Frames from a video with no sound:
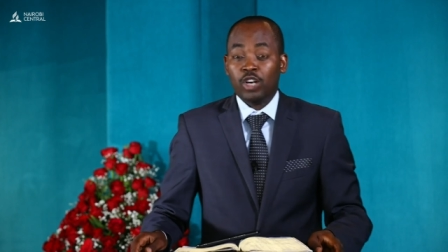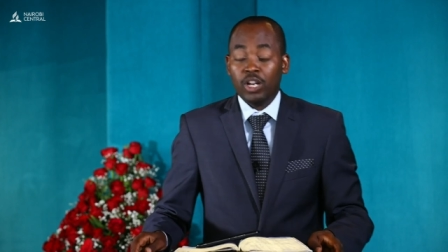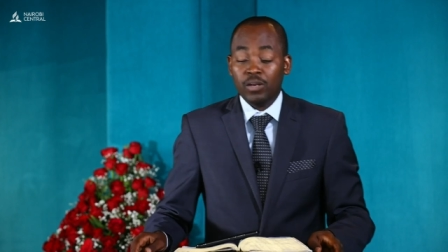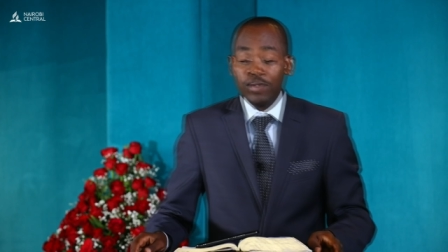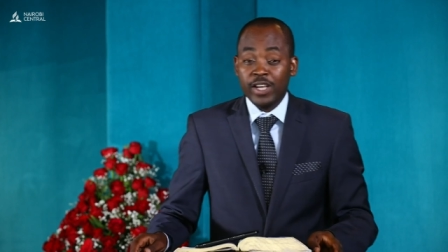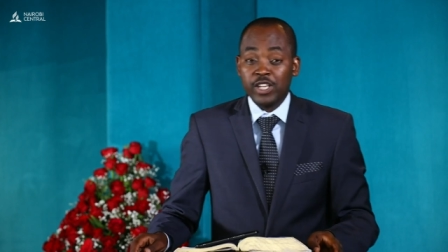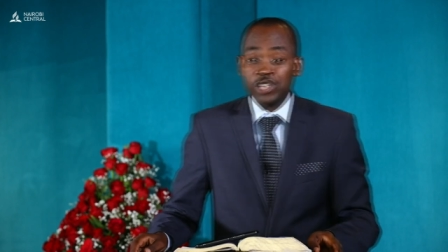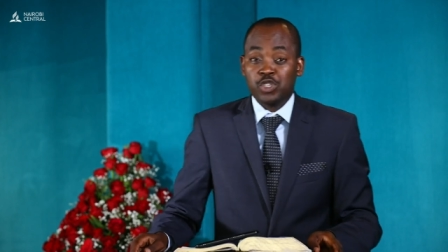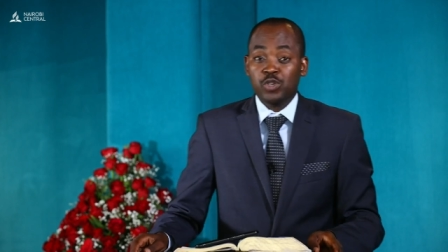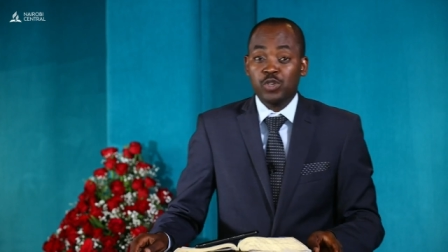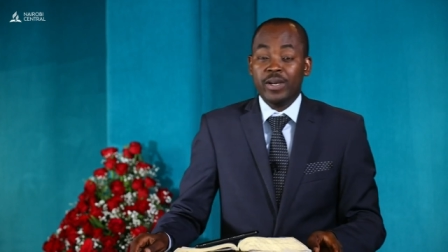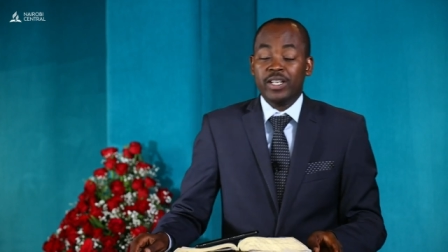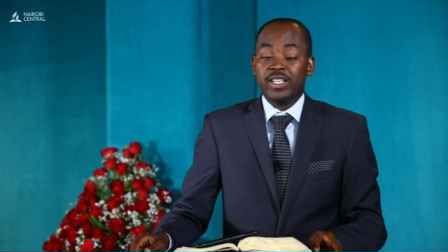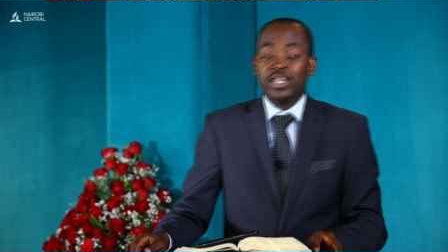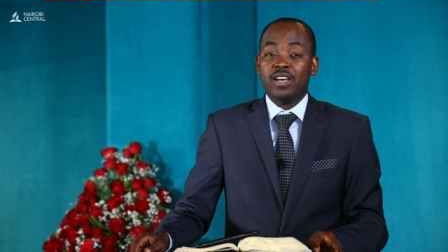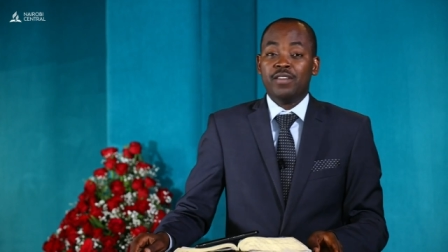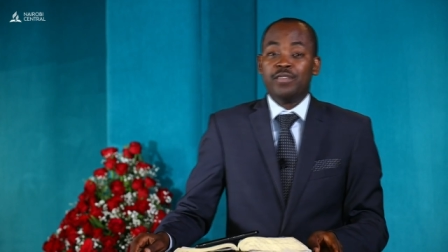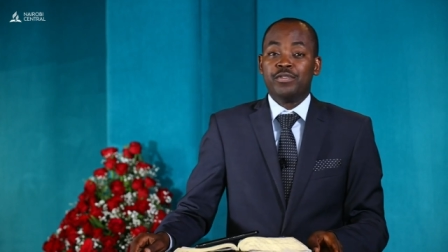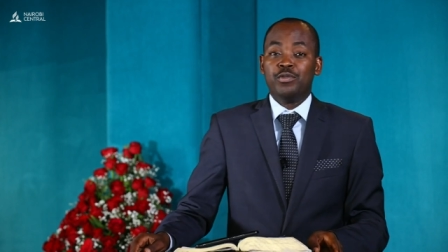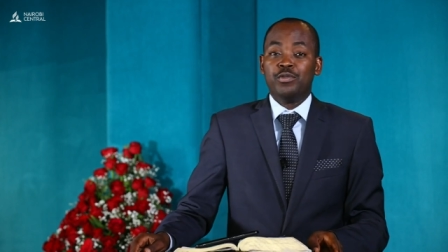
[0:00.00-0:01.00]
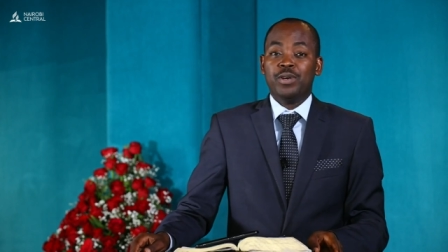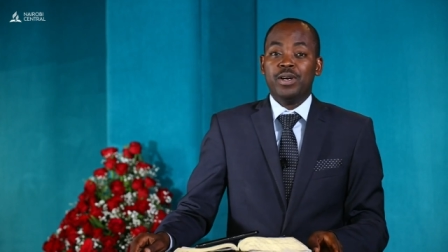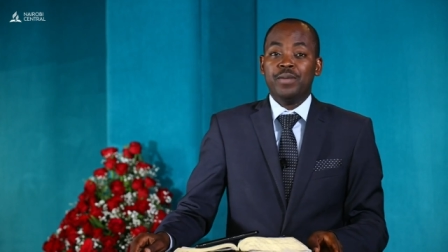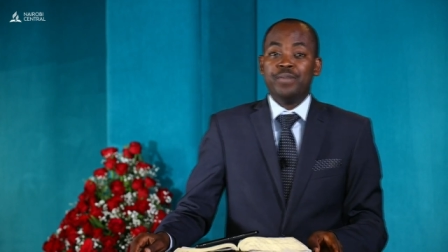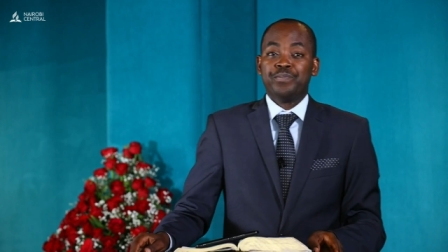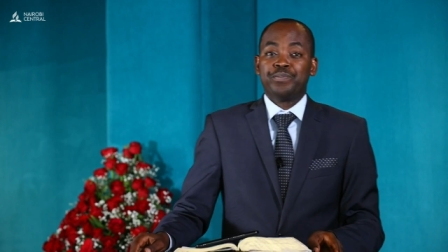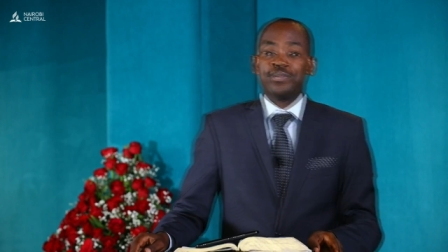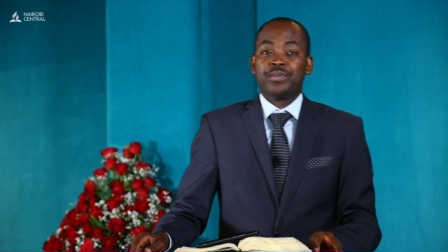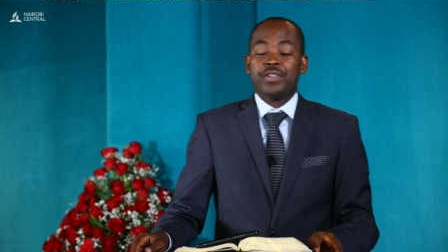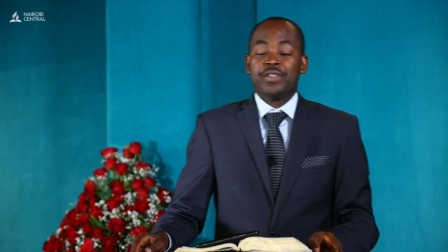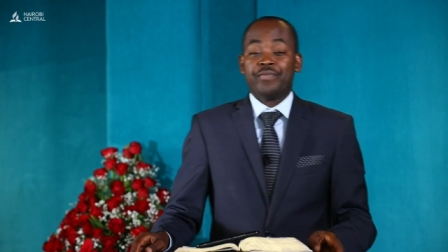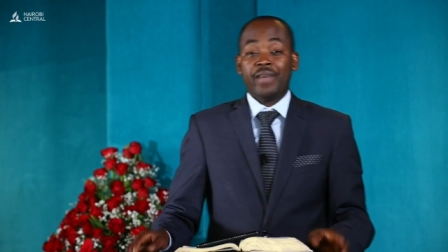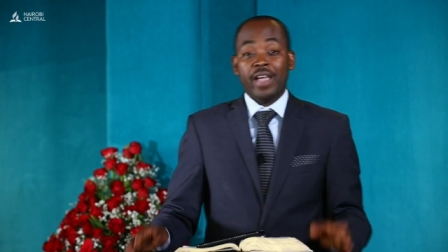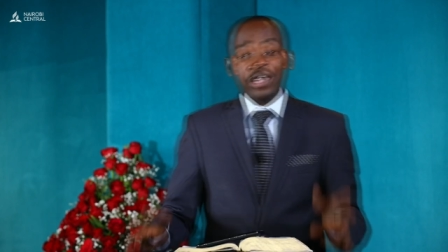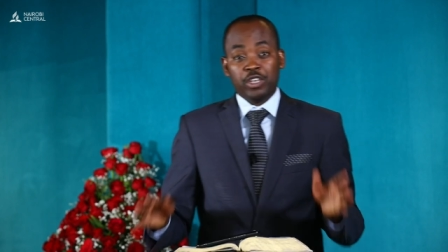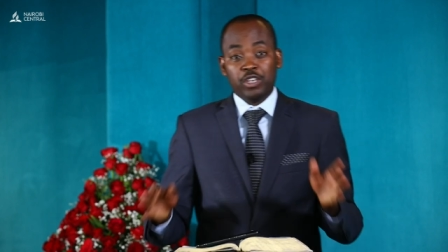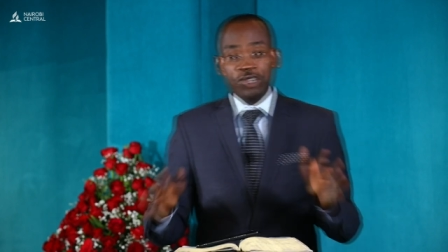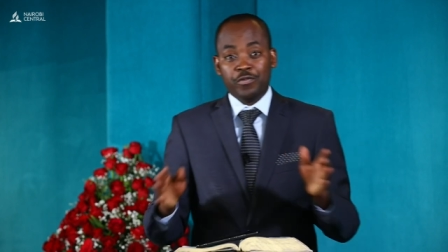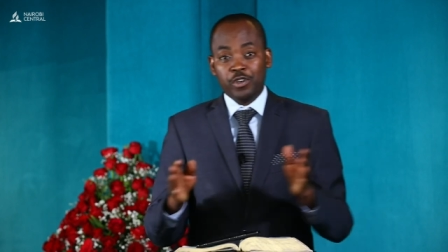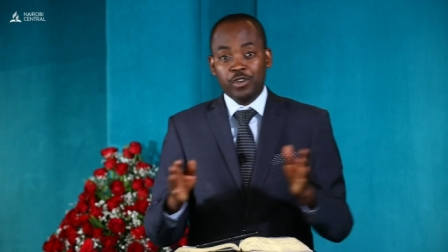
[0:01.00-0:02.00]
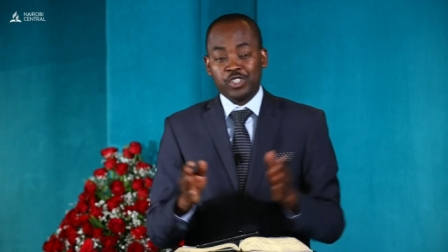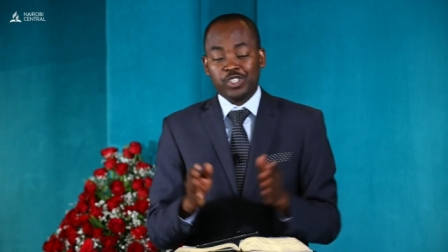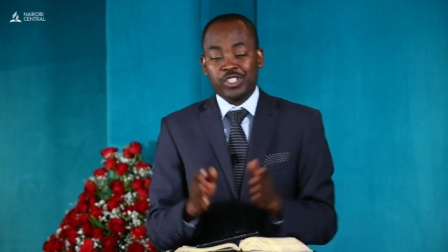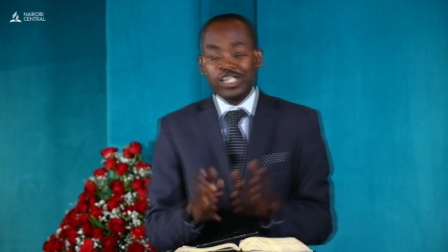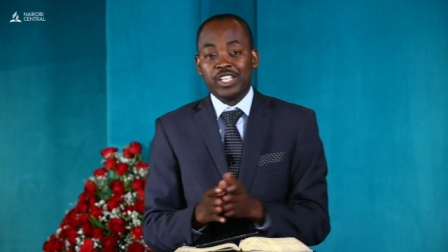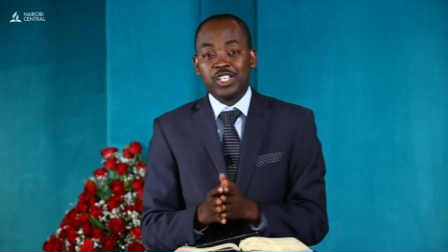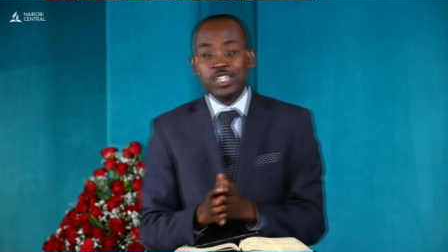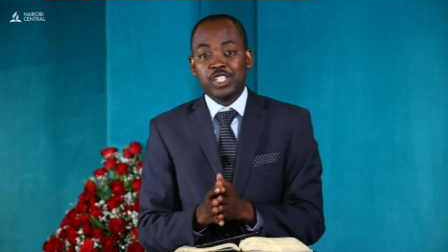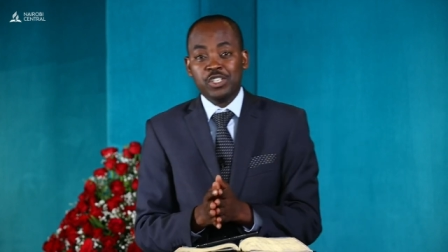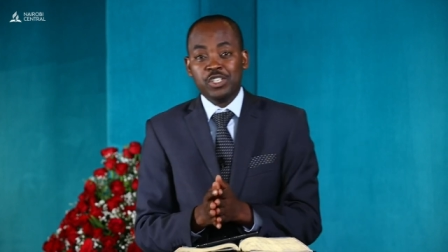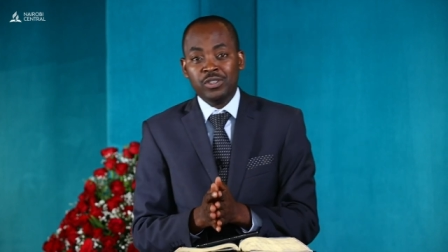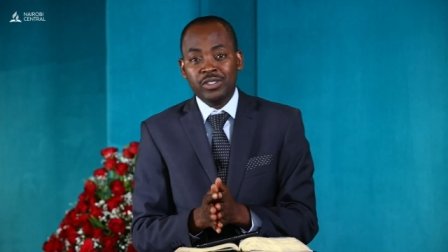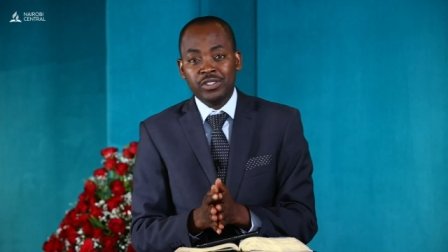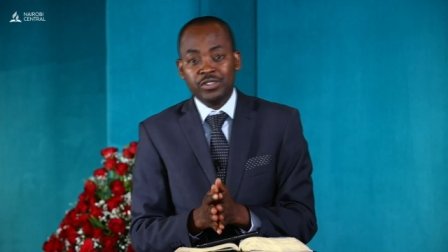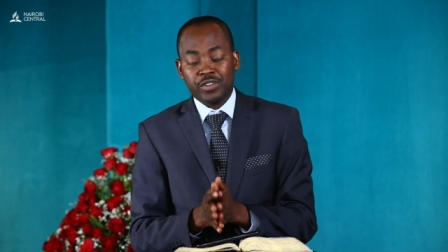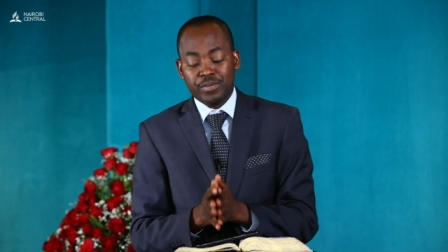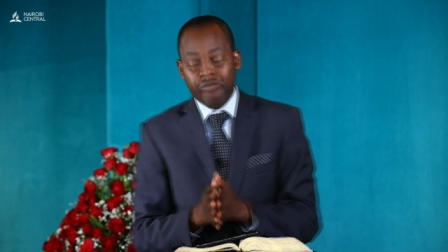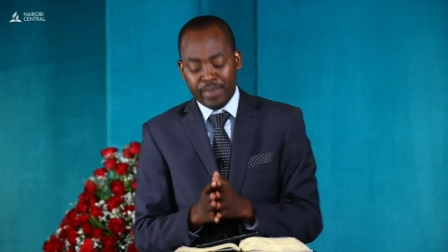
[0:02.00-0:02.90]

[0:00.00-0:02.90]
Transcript: God bless you, my dear viewer. Thank you for staying tuned.